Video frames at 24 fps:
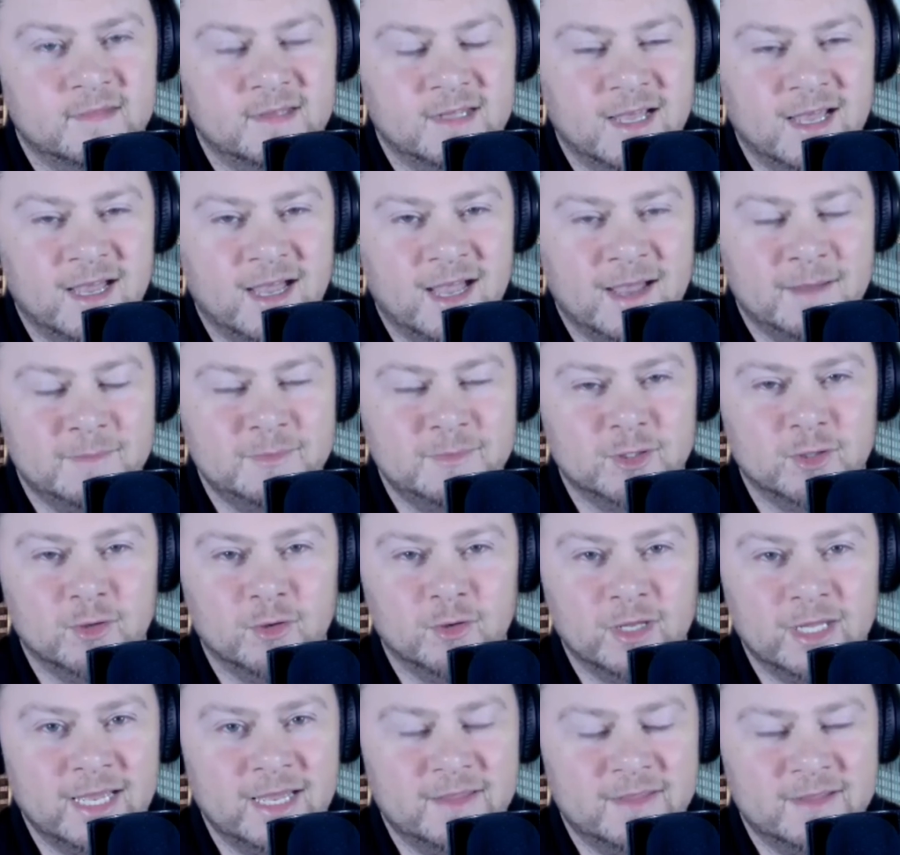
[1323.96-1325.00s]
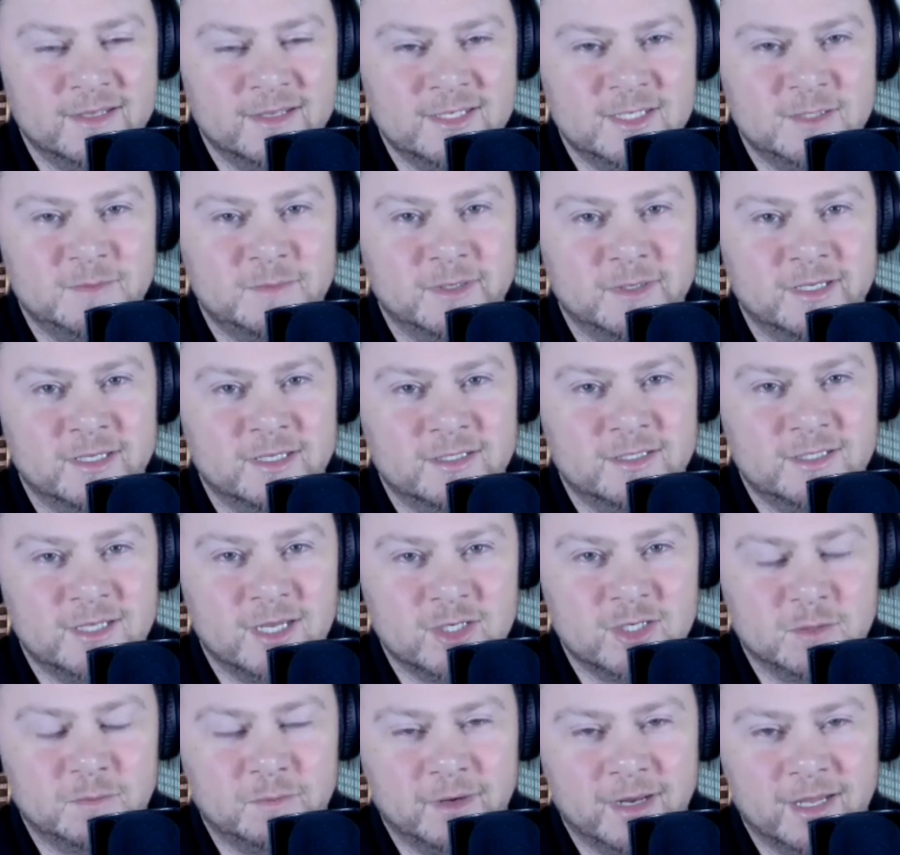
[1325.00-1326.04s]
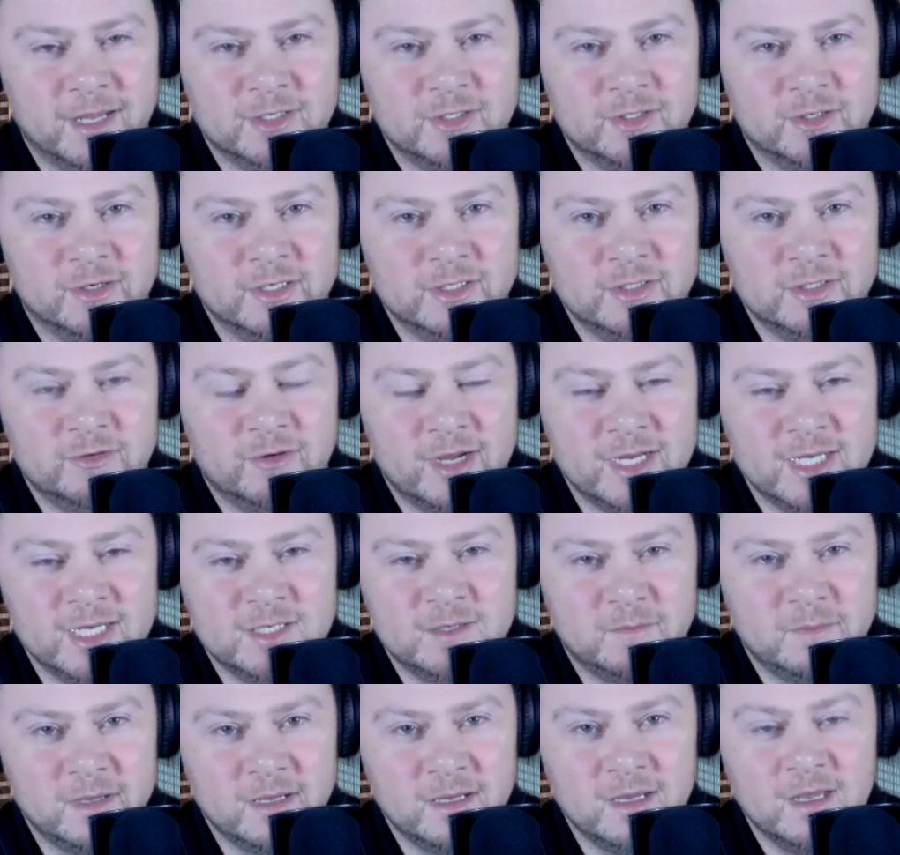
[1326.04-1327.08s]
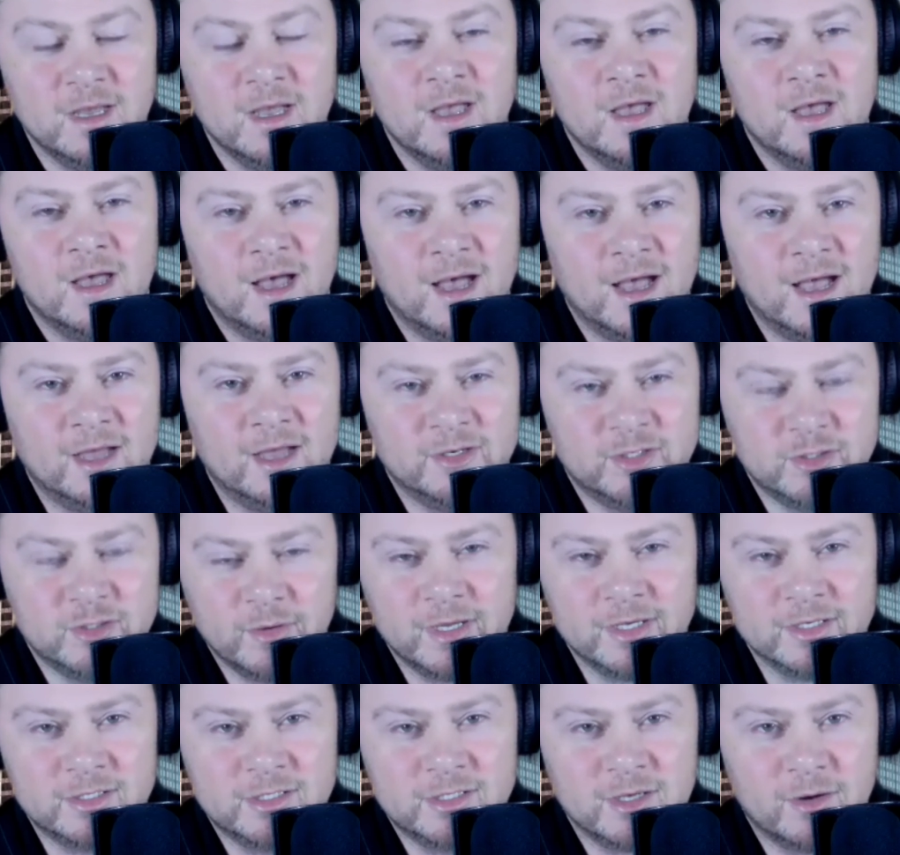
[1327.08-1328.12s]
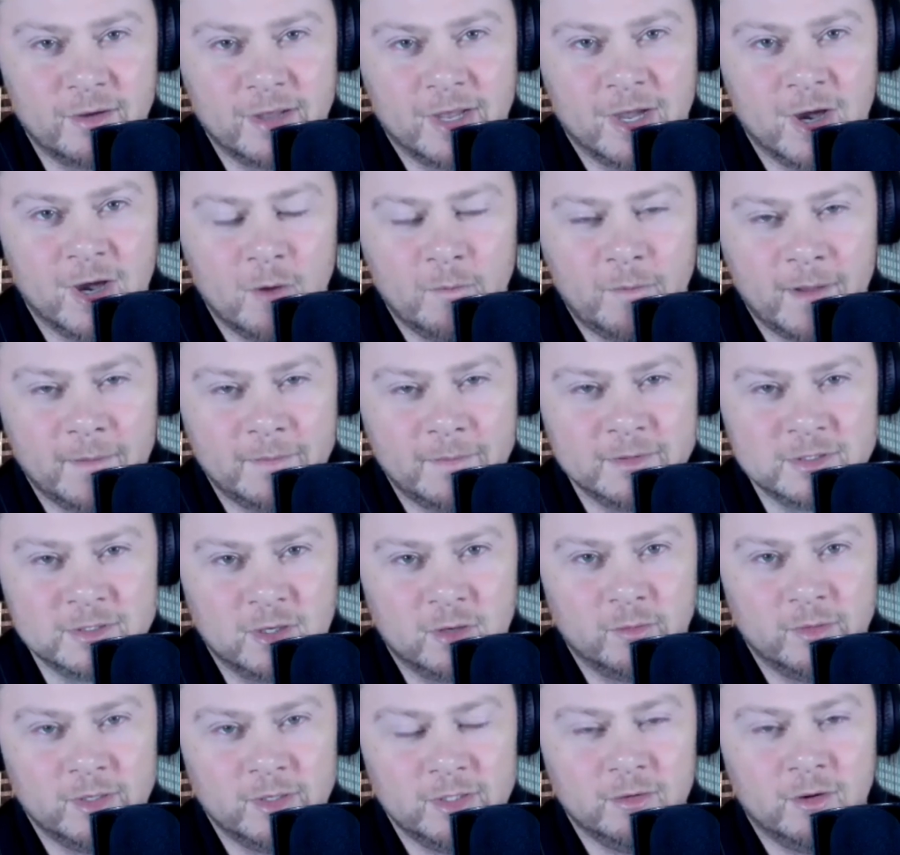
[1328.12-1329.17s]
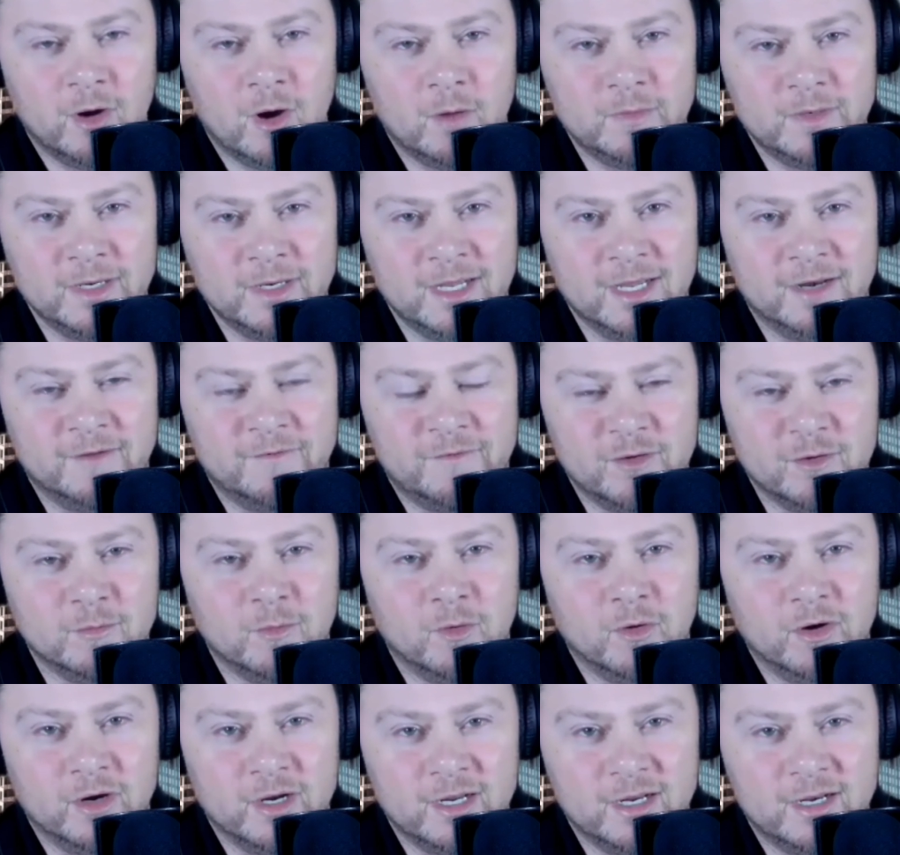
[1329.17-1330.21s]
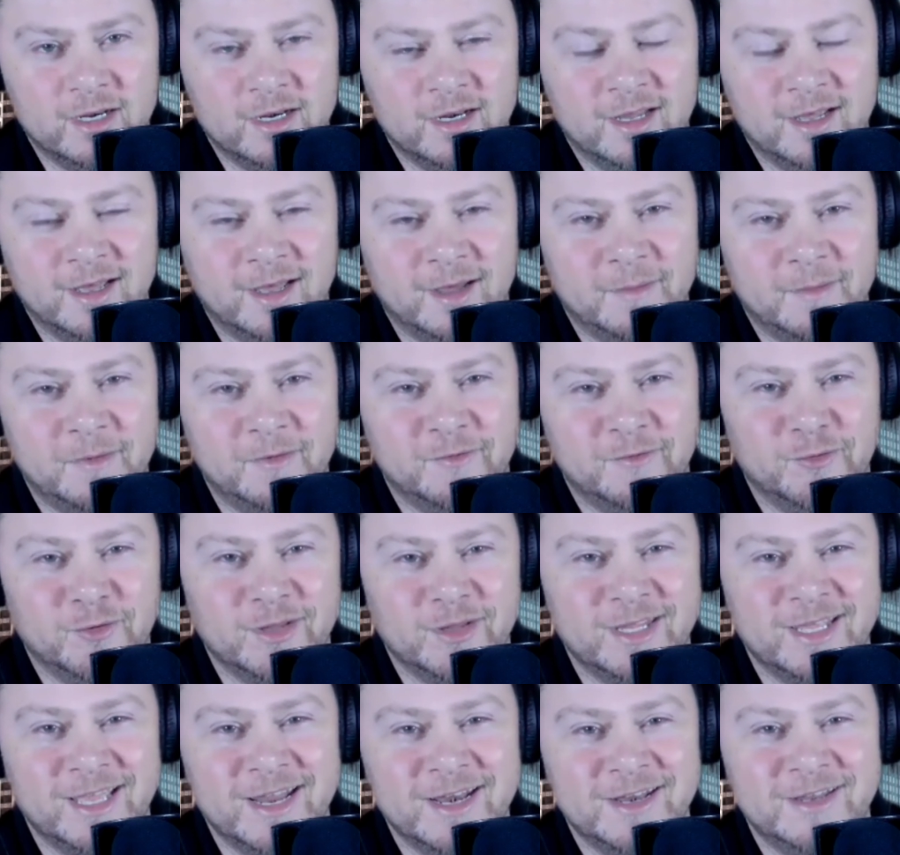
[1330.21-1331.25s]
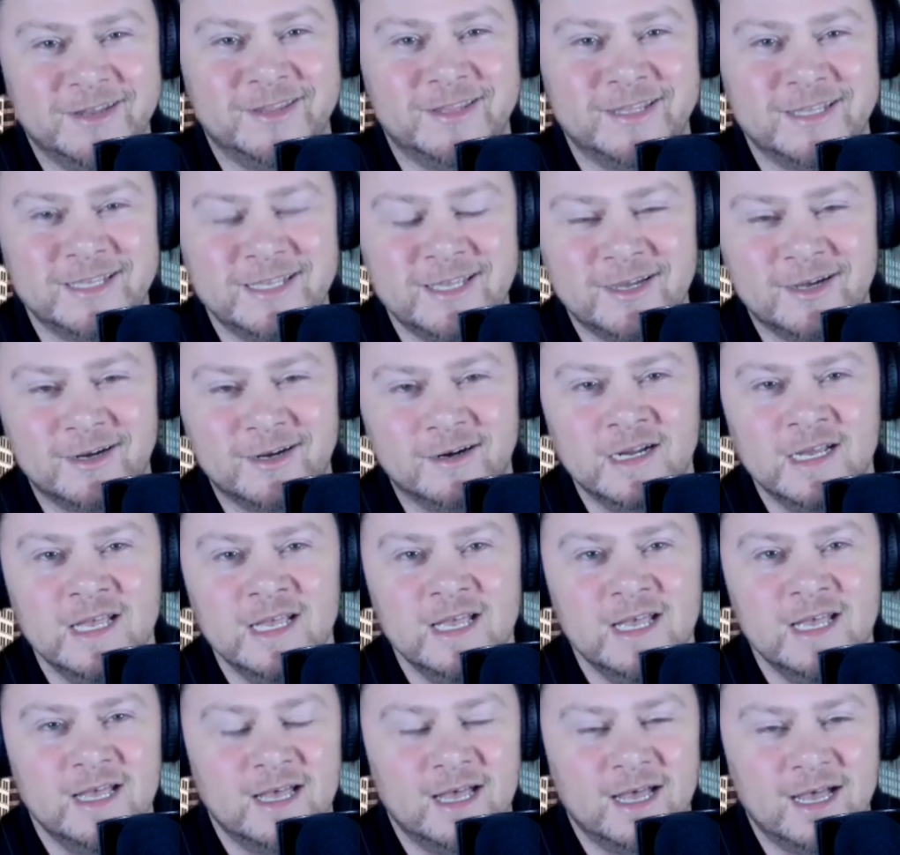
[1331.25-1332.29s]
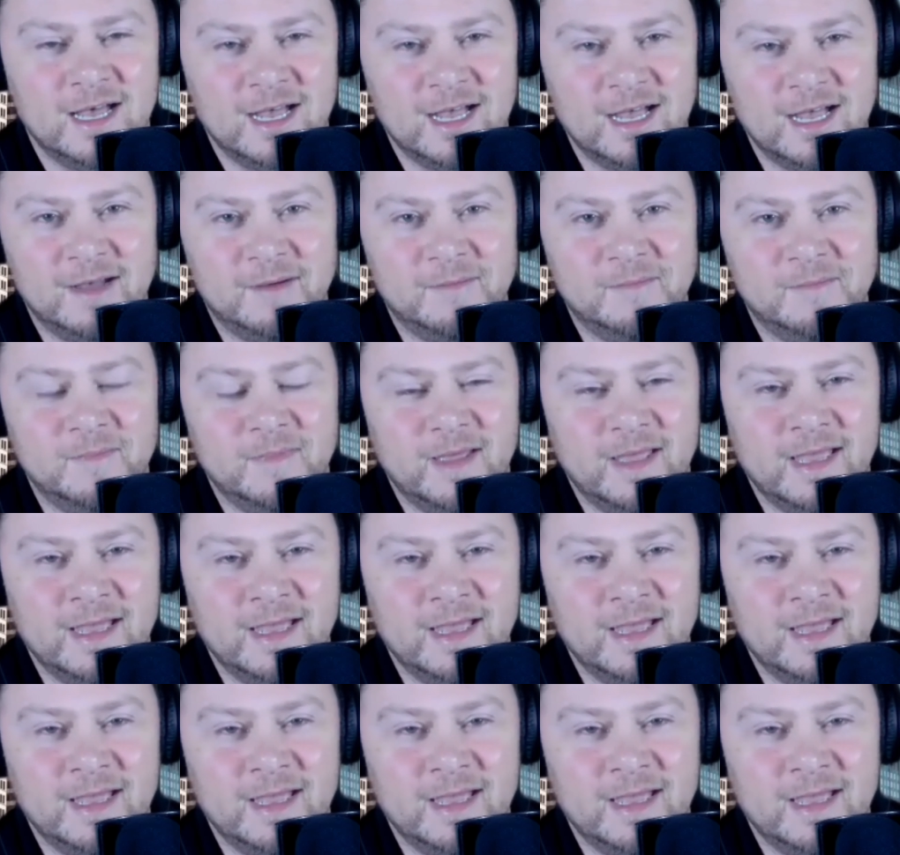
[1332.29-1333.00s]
Yeah, absolutely. And this has been such a pleasure. It's great to be doing a Sowing Hope episode. We do hope to get a few more in before the end of the year. And